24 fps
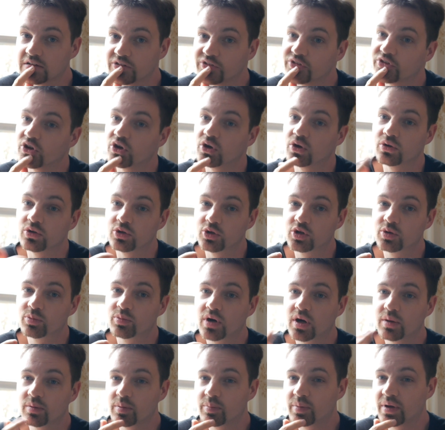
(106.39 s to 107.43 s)
So you could
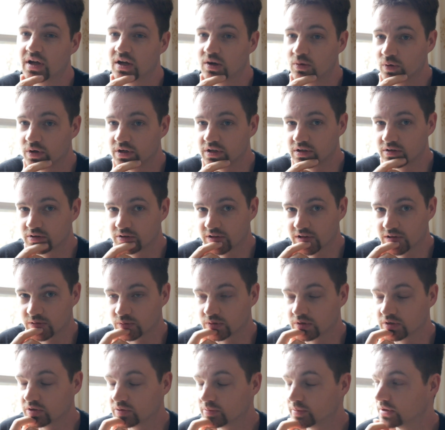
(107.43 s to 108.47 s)
probably peg what year that
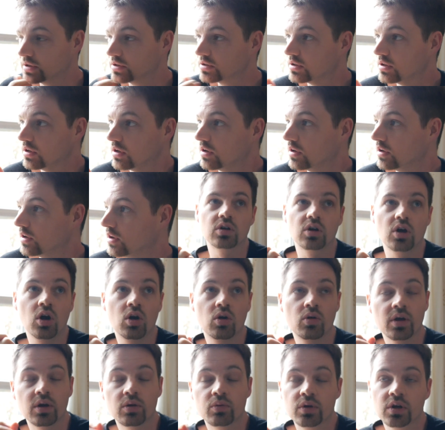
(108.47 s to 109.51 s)
was based on...
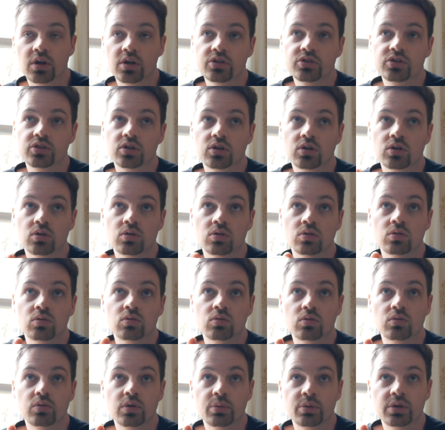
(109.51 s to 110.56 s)
Oh, and
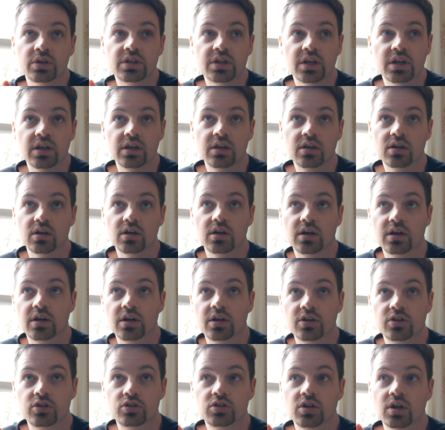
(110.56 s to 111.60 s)
we would take
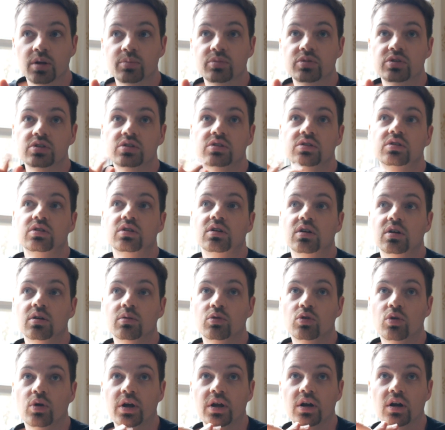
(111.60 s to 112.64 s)
trips
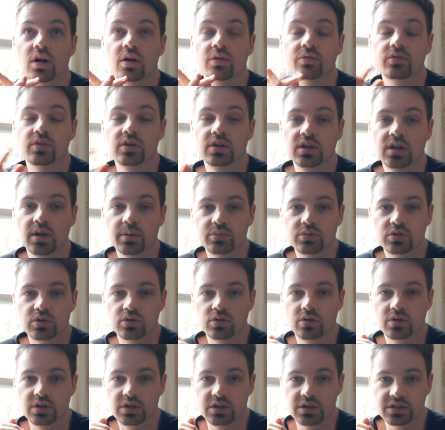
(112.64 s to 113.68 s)
quite often up
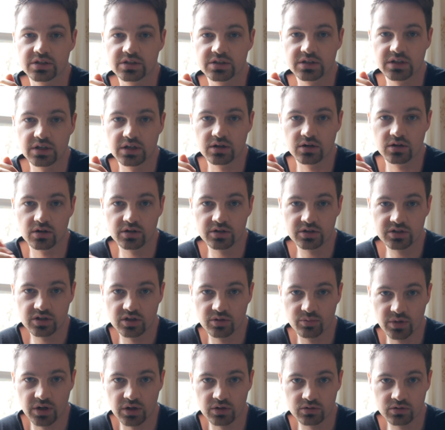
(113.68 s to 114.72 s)
to the Sierras, the
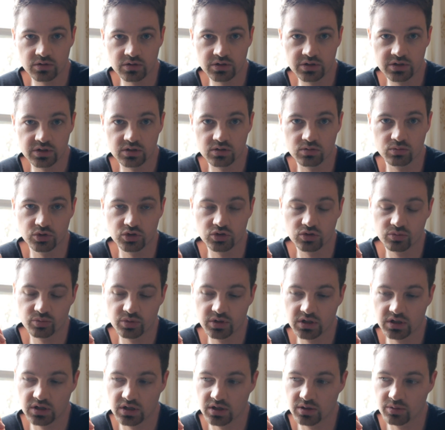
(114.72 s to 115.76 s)
mountains, which would
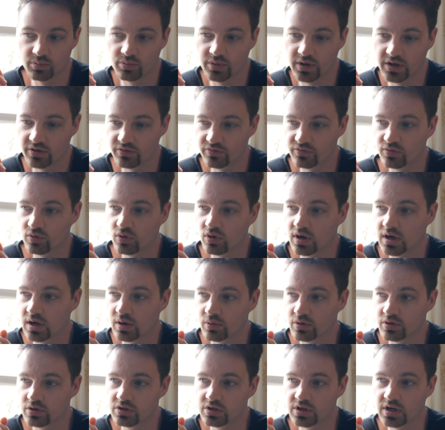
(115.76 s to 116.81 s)
be about a
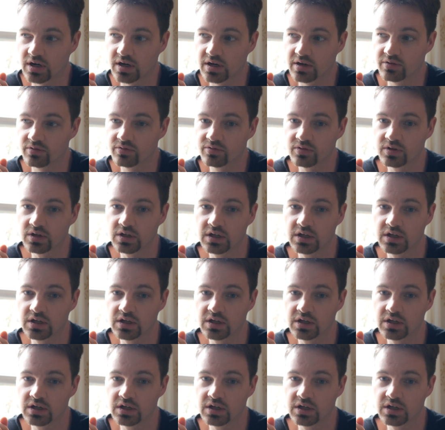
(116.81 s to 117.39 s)
4-hour drive.